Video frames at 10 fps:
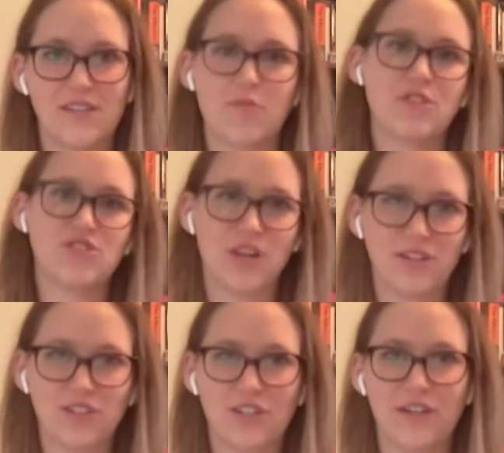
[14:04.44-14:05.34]
someone's
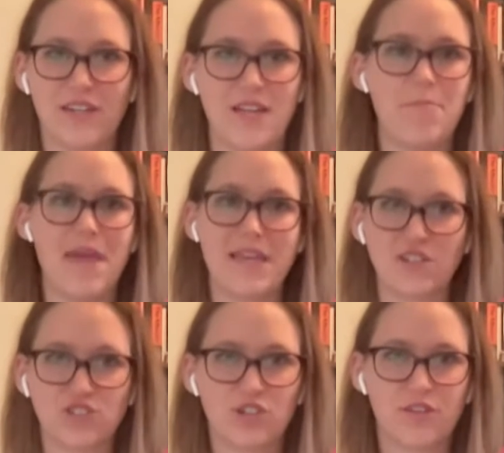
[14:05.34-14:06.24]
gender in
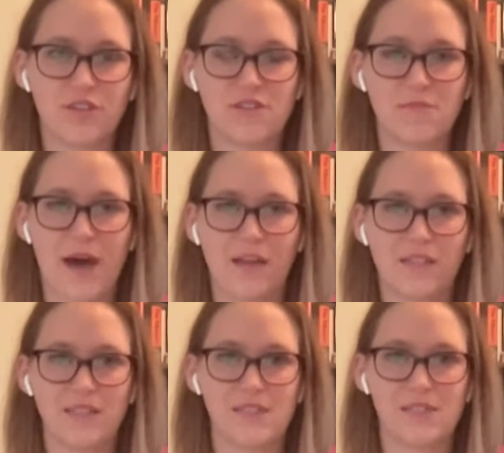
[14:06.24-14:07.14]
making sure there's a
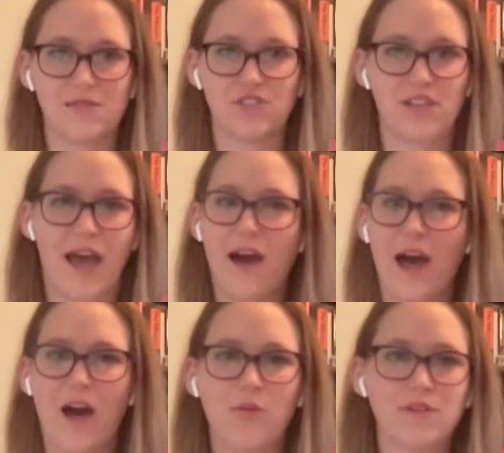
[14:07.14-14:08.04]
balance? Just
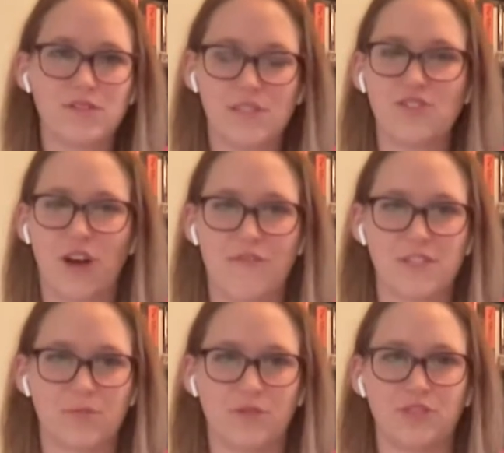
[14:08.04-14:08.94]
how is your
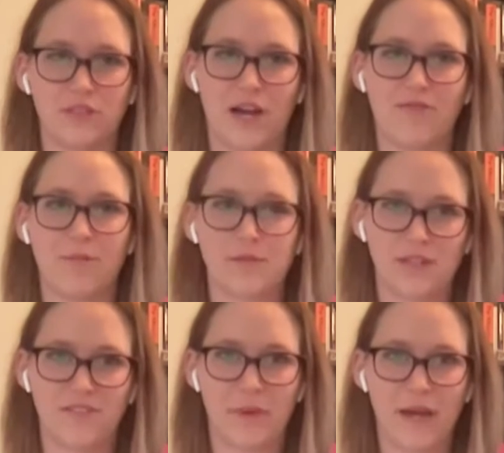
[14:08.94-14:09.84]
office approaching that,
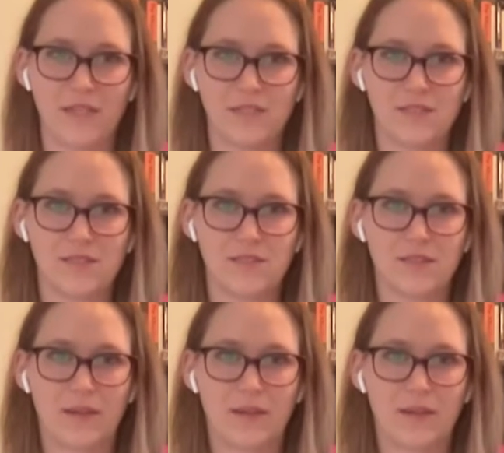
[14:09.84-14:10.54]
Representative Bice?